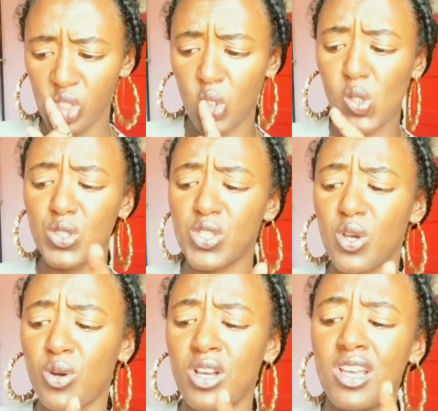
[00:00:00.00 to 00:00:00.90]

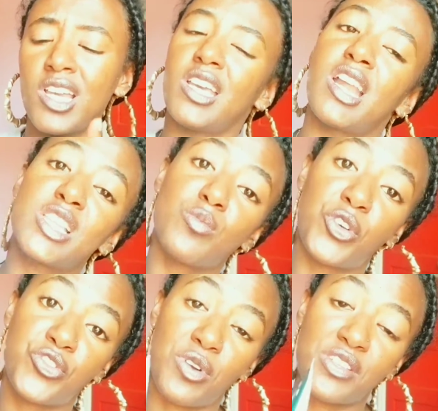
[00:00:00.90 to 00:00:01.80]
Also, it has
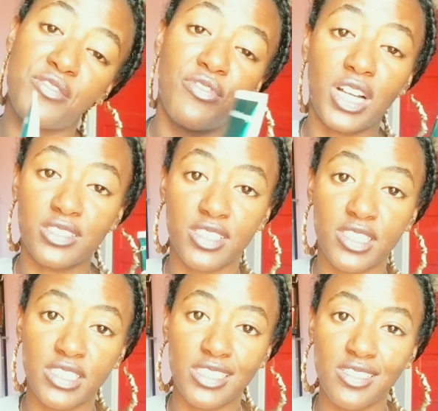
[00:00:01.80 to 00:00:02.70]
moisturizing factor
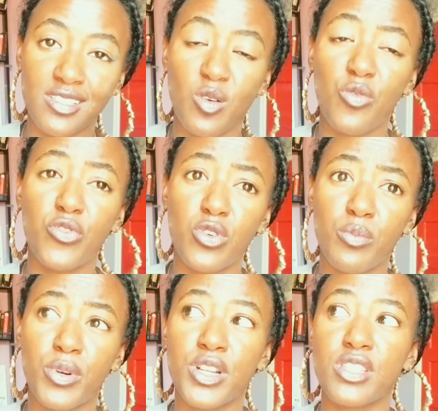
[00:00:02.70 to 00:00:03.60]
in it. So if you're a
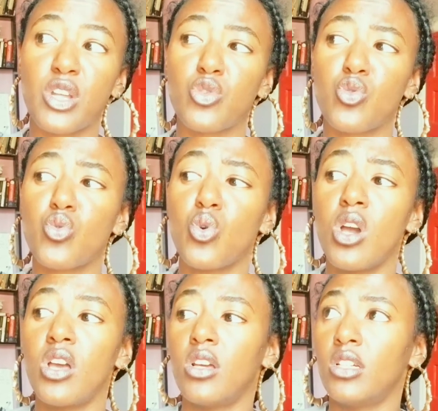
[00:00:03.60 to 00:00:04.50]
person who
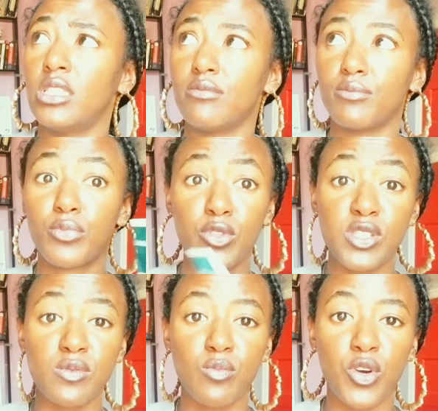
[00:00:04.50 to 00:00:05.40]

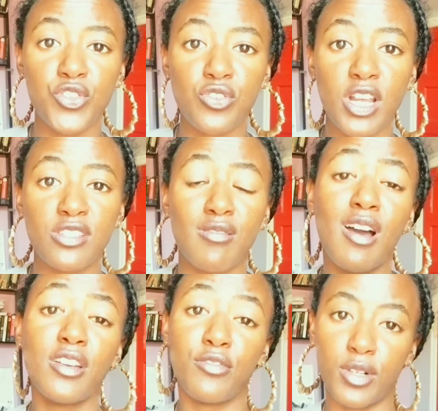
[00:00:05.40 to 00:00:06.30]
puts moisturizer
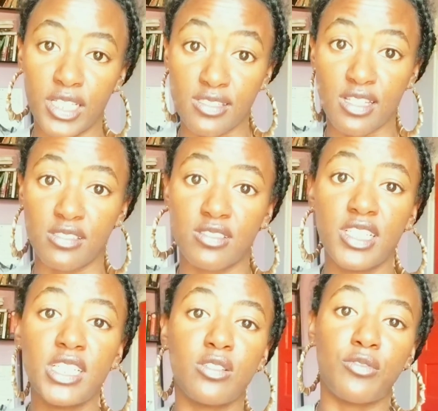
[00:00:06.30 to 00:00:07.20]
on, forgets
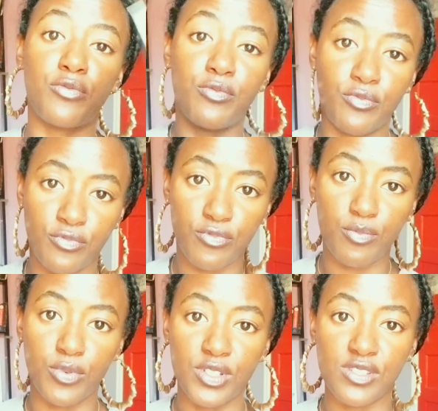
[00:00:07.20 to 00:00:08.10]
sunscreen, or
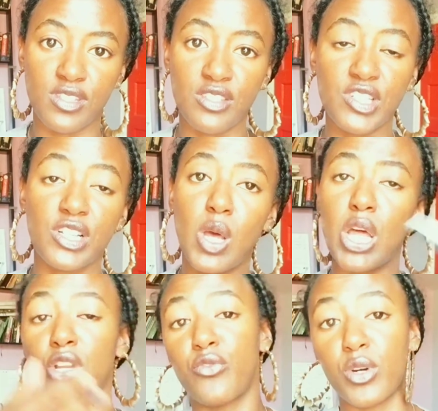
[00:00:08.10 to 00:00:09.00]
puts sunscreen
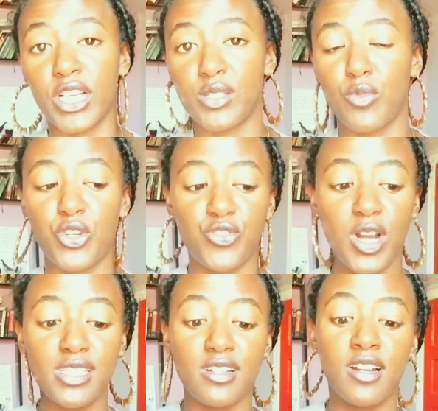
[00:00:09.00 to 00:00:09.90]
on and forgets
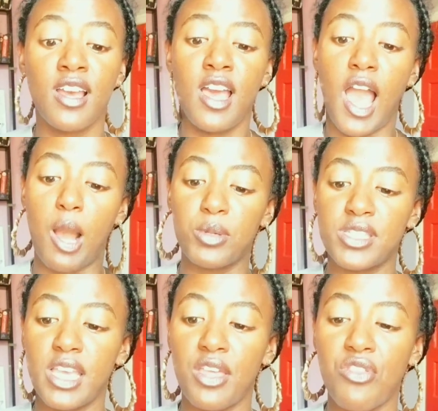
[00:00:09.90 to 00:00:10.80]
moisturizer, I would
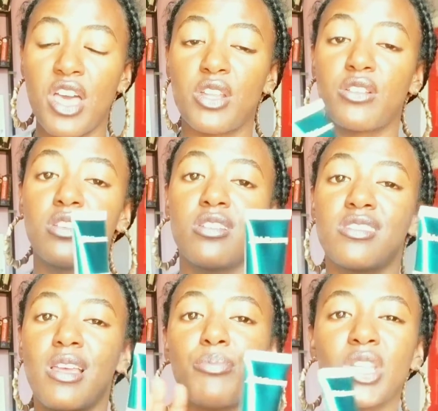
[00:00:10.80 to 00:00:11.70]
say then
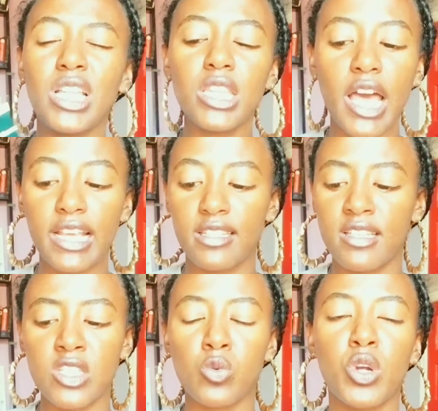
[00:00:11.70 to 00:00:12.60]
something like
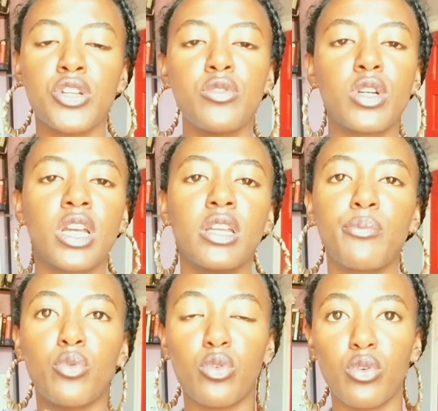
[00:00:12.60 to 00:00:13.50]
this where you can
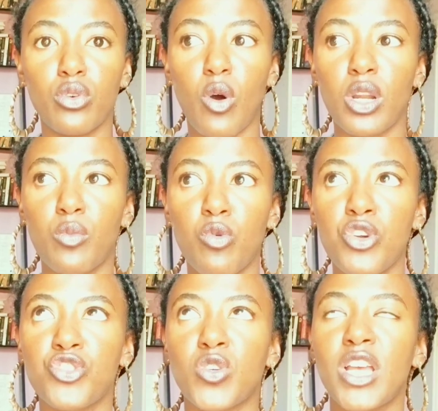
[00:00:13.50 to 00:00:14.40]
put on a
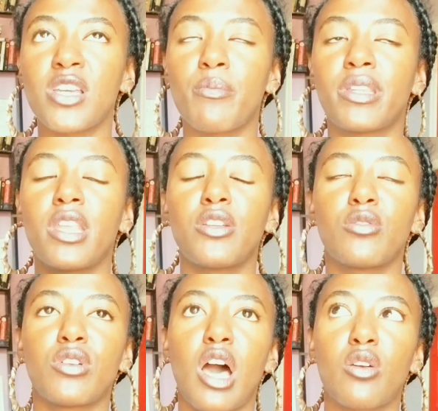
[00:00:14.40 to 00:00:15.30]
moisturizer but then you're
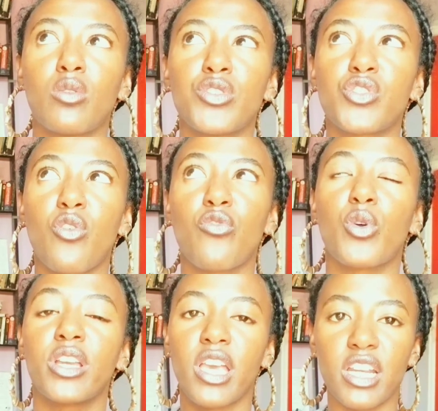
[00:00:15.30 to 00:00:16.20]
not also
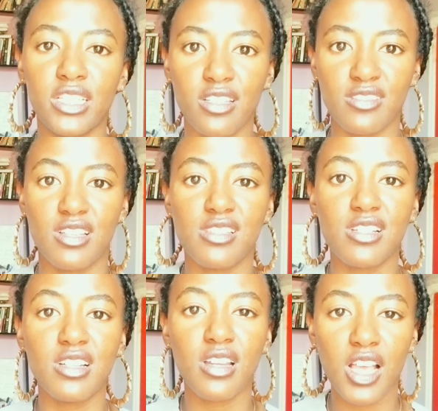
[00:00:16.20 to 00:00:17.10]
forgetting the
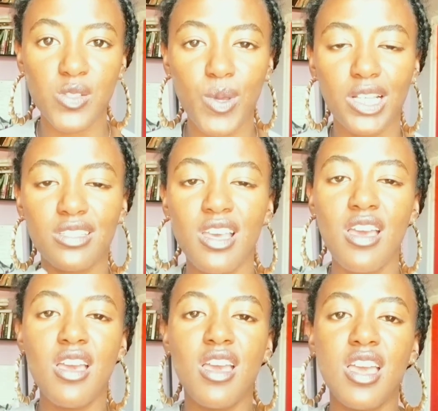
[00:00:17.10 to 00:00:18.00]
sunscreen aspect
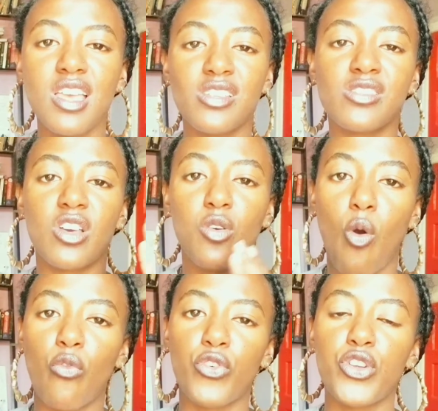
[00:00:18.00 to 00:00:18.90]
is the
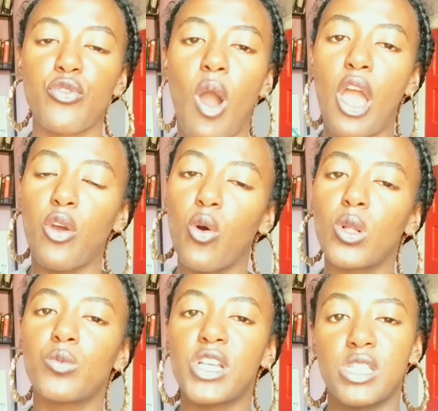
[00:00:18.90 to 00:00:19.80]
goal for you. I
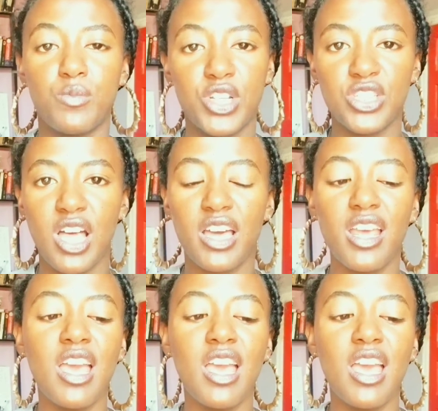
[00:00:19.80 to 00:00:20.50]
always preach that.